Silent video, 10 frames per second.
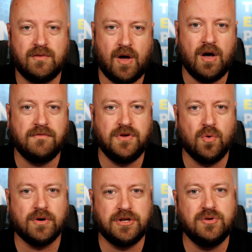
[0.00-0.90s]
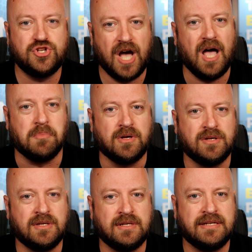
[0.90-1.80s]
of your new job.
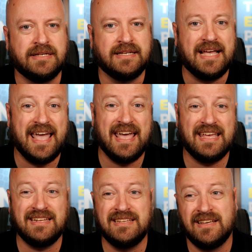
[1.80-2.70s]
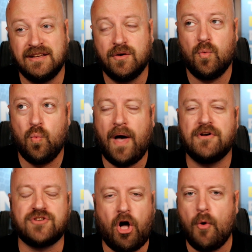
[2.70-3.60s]
And while
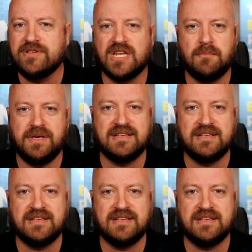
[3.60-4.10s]
there's always going to be a